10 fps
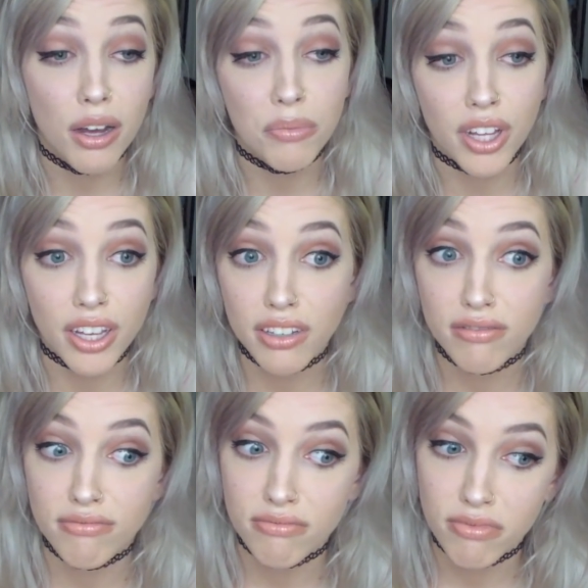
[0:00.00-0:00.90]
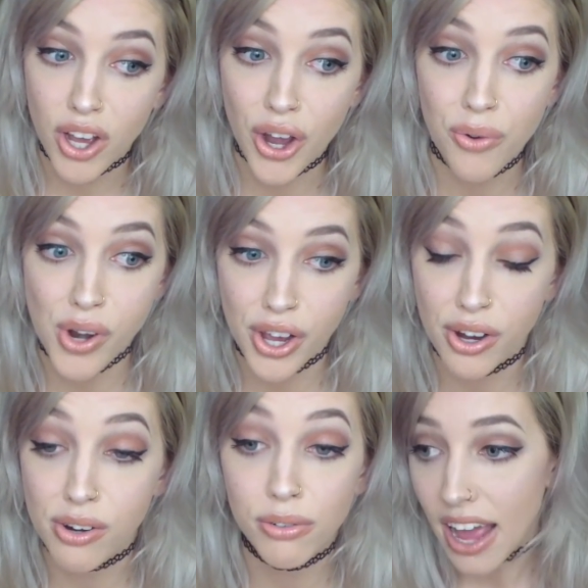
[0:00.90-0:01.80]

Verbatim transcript: I'm like, oh no.